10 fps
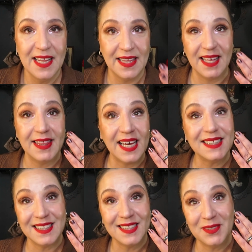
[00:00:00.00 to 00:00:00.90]

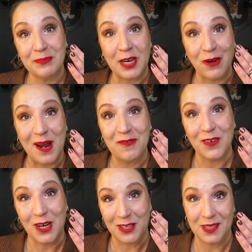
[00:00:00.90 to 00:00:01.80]
That's my
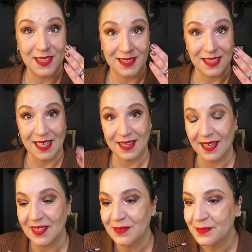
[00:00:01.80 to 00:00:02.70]
grandfather is like that.